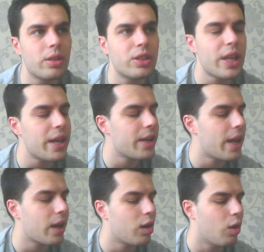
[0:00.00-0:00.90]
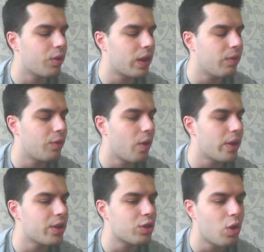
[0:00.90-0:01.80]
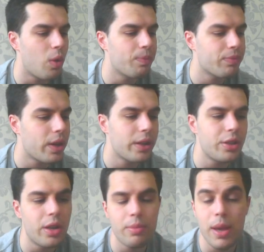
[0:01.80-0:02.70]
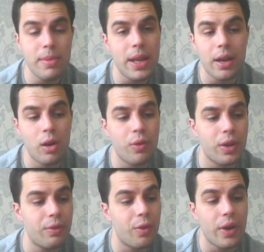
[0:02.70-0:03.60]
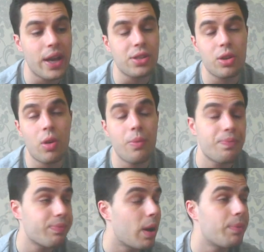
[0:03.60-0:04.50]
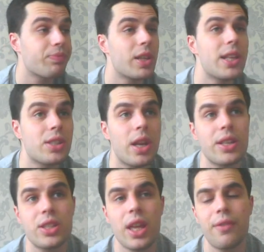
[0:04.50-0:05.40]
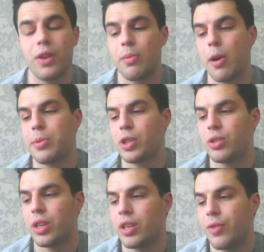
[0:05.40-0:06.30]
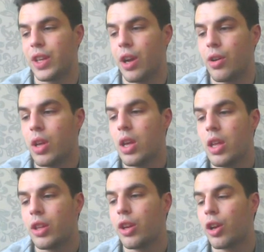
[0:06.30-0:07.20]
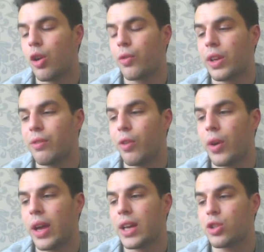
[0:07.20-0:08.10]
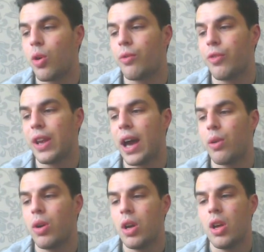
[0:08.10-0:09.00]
say that Golovkin fight has gone, and you know, maybe that Golovkin fight hasn't gone, but let's say for the purposes of this video that the Golovkin fight has gone for now,